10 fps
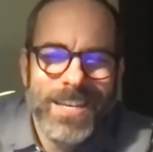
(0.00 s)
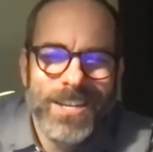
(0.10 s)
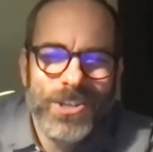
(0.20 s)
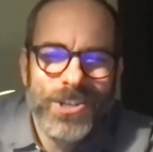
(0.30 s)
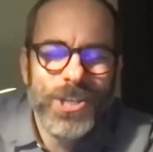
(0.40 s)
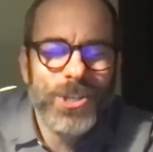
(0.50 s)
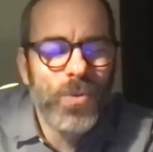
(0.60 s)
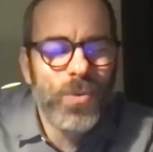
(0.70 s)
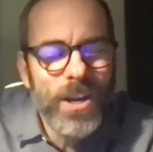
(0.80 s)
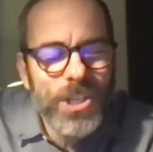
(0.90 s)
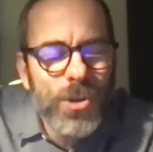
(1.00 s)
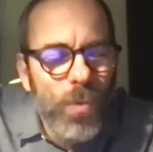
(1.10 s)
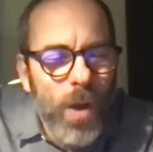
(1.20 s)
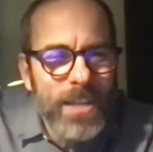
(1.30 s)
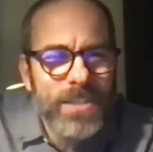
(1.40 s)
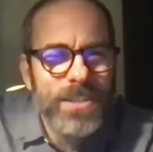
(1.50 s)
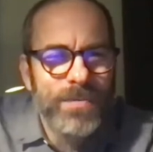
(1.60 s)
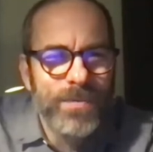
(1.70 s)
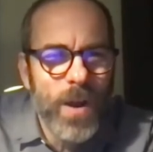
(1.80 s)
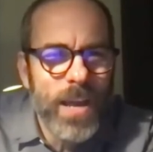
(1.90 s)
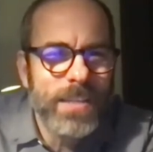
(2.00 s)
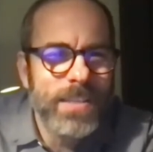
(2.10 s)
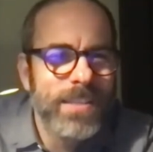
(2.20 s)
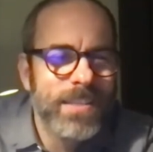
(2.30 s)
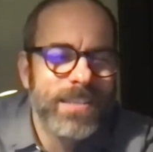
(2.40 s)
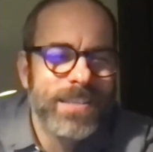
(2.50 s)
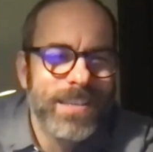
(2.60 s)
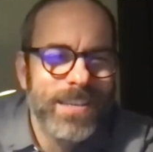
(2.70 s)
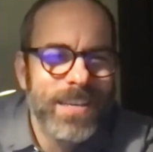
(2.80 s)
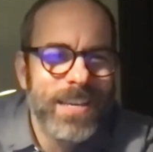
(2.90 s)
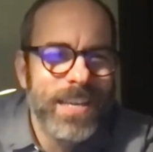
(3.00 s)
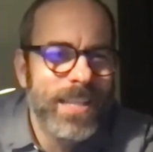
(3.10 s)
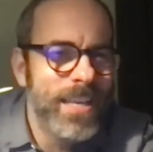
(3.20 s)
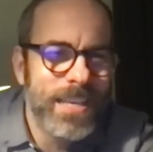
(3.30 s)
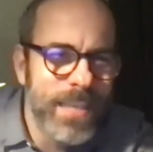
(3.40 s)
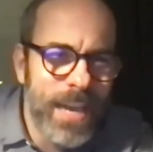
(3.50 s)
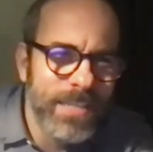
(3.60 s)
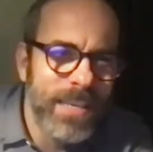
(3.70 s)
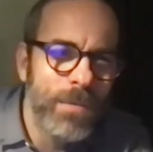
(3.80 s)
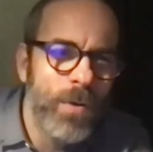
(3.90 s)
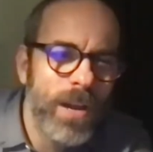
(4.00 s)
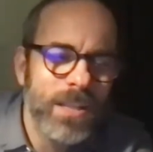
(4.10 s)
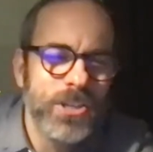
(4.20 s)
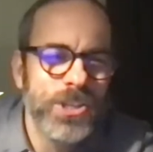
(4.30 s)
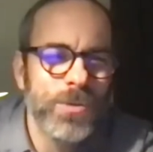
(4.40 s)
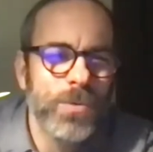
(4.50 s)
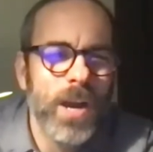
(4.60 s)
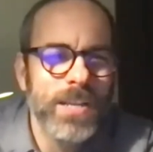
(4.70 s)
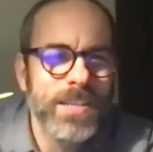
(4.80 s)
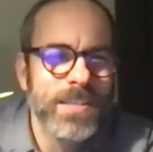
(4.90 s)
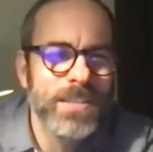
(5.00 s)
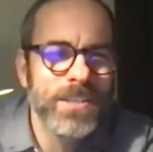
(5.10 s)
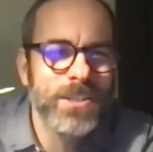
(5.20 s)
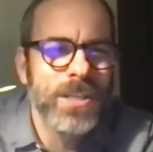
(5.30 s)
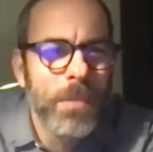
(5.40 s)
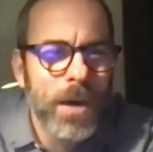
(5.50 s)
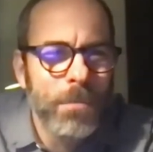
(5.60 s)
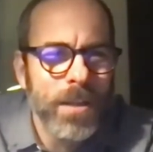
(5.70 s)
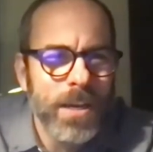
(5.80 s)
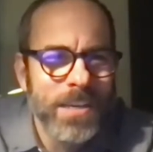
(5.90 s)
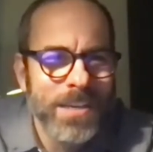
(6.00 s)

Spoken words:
she writes to friends in the exact same way that she writes to the public.